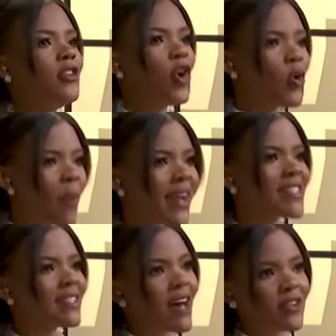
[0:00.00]

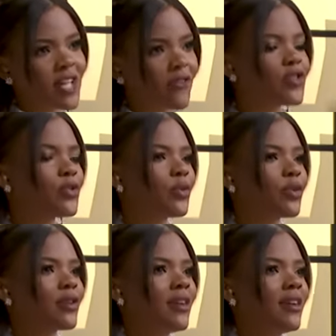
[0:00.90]
Nobody's allowed to tell the
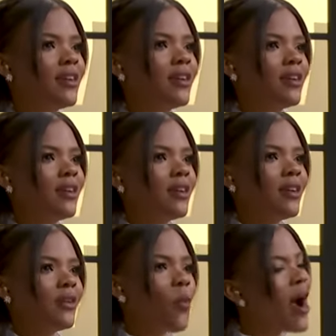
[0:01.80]
truth.
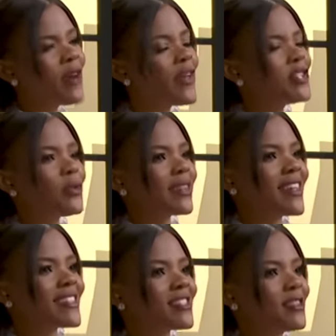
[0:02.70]
Why are they doing
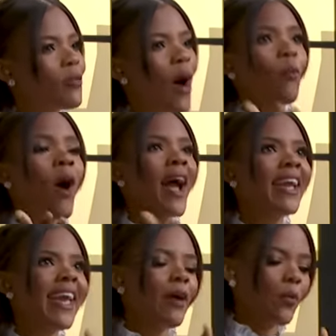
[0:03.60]
this? Why
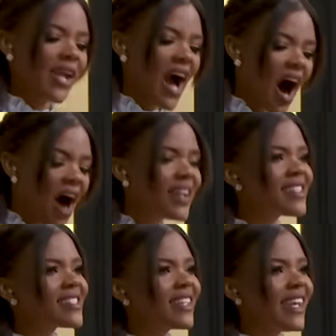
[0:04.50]
can't we
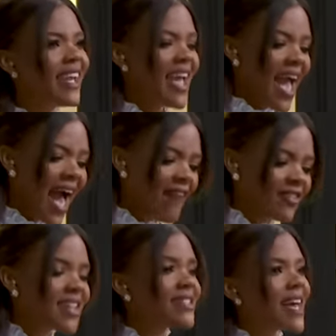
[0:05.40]
honestly have
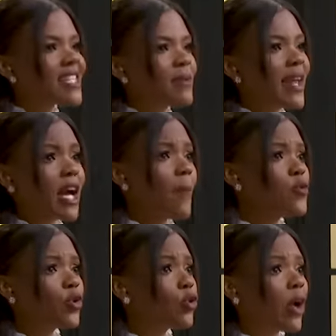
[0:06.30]
an assessment and come
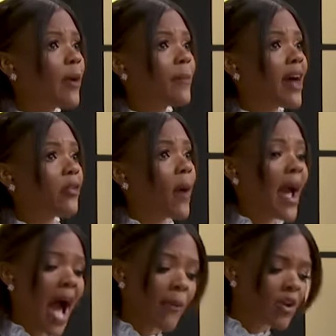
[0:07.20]
to an agreement, by the
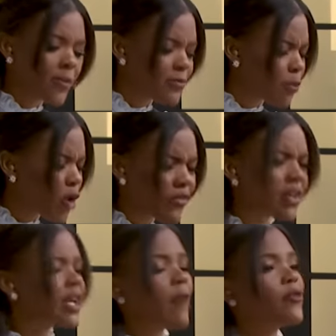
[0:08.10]
way? I would have been
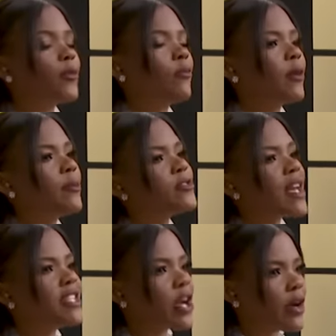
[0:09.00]
perfectly comfortable if people
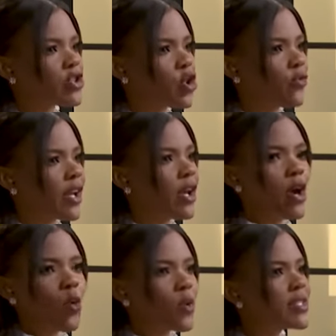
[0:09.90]
said Derek Chauvin
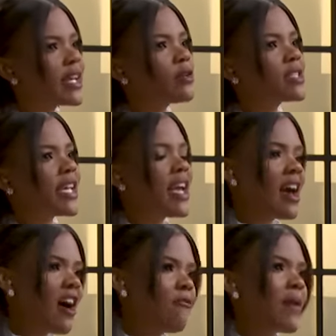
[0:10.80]
was guilty
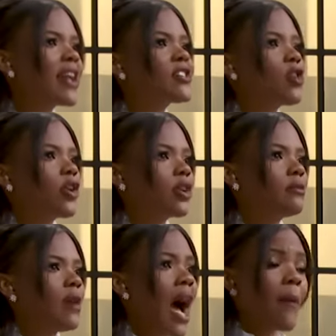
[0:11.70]
of manslaughter.
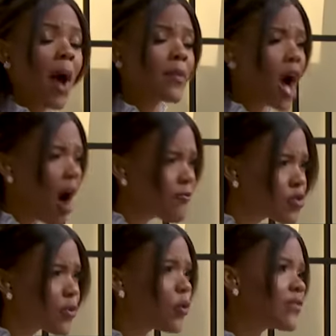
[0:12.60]
I'm
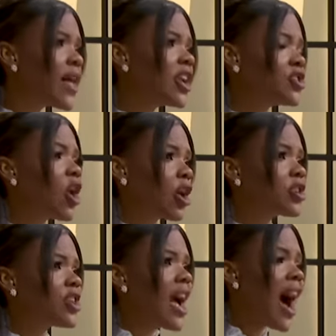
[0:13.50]
comfortable with that charge.